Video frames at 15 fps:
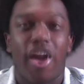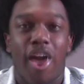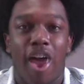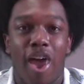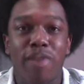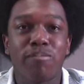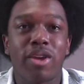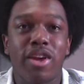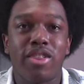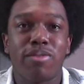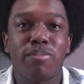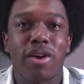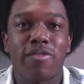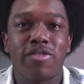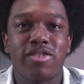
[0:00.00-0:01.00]
I'm
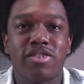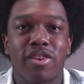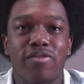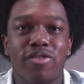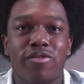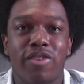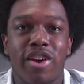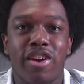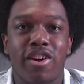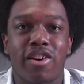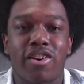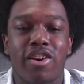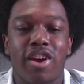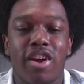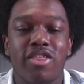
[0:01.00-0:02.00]
Caleb Evans of The
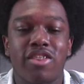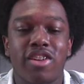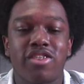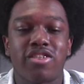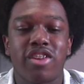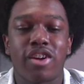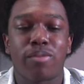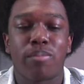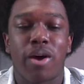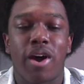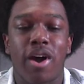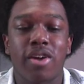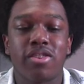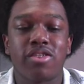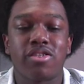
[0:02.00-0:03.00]
Radar, and let's take a
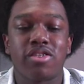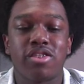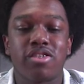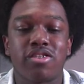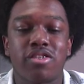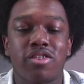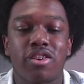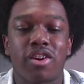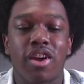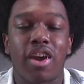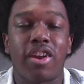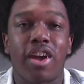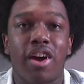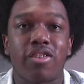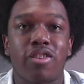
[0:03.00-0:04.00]
behind-the-scenes look at
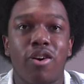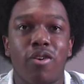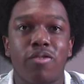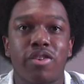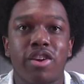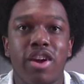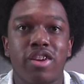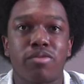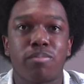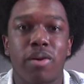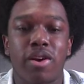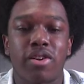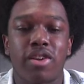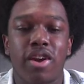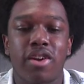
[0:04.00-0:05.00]
how the Overcast
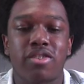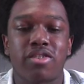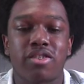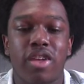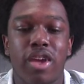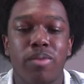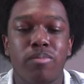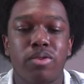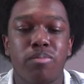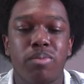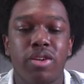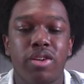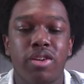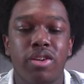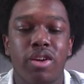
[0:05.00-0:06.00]
podcast came to
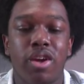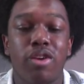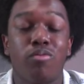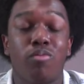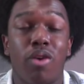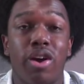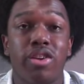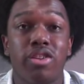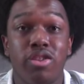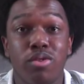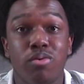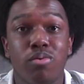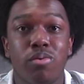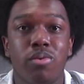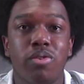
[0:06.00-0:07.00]
be and why
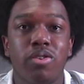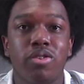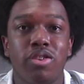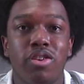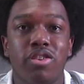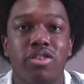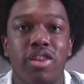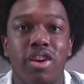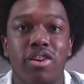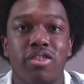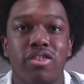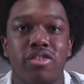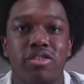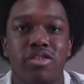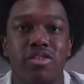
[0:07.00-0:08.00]
you need to take a
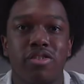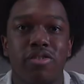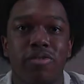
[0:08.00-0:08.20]
listen.